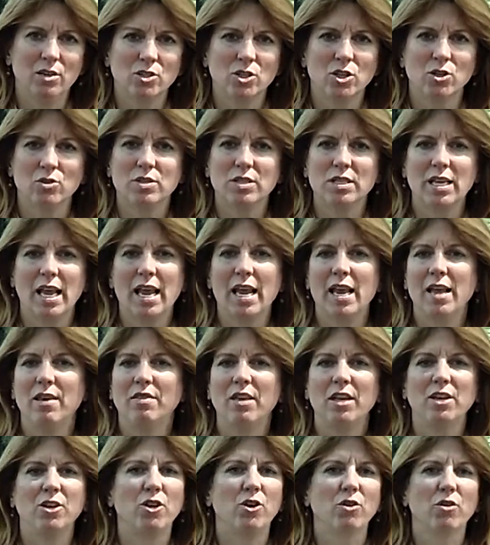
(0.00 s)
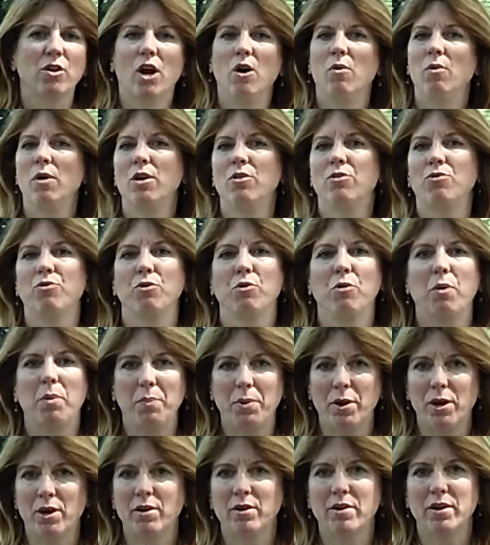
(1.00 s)
So say that you're going through a
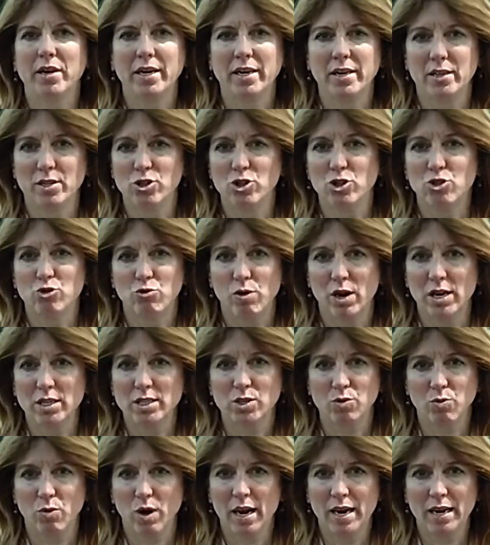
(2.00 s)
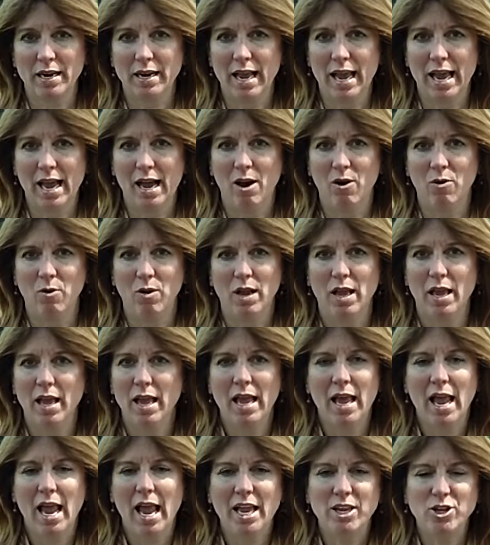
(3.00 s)
period of stress right now
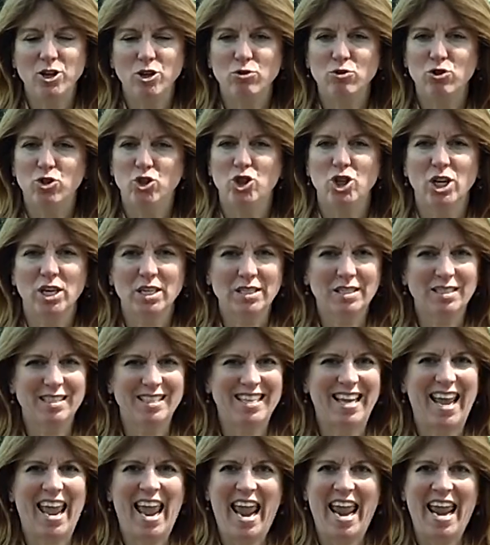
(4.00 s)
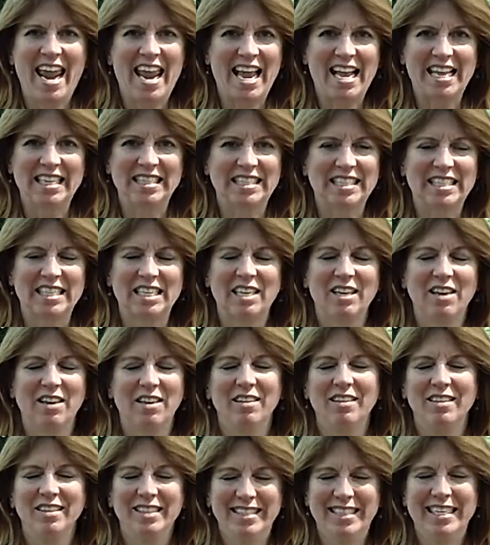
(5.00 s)
and you just can't
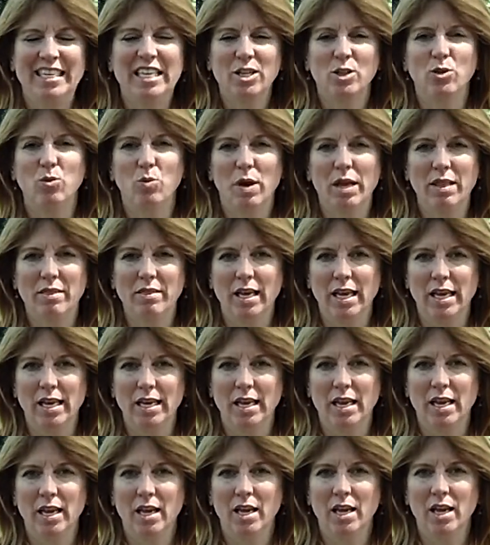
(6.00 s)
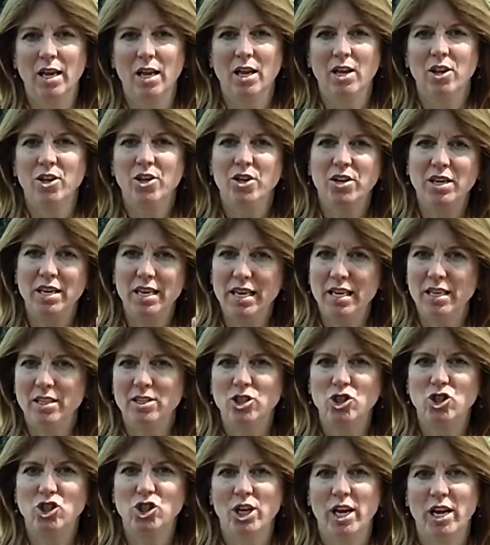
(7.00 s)
deal with it. You
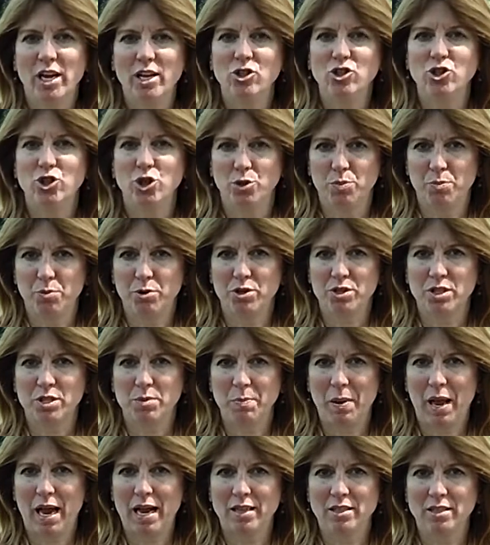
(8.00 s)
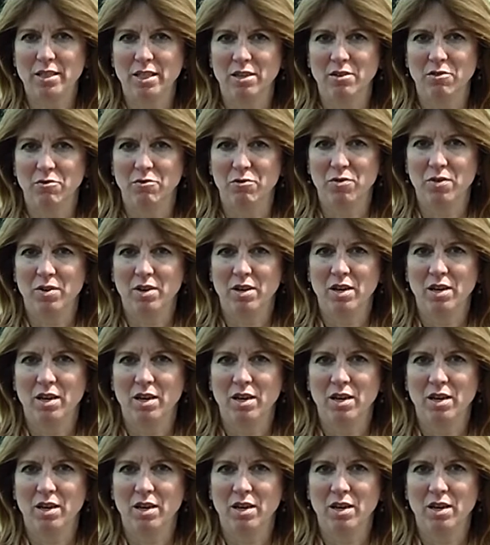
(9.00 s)
need to change your perspective.